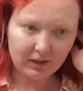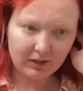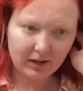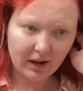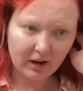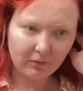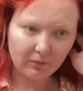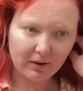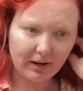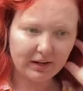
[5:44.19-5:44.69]
are
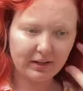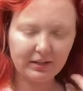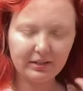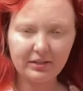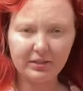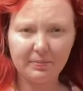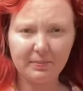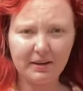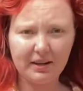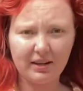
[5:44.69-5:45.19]
now ready
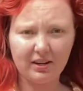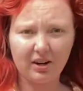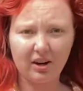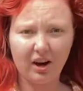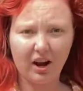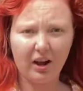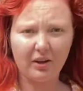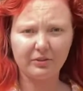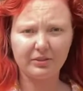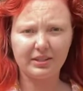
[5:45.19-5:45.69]
to be in our
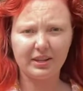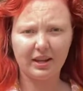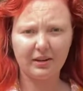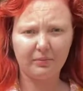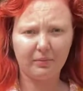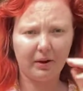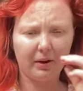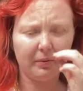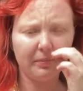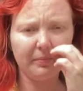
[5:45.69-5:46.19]

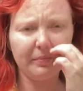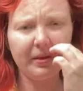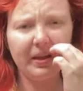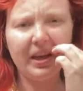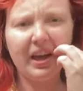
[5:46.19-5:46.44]
outside realm.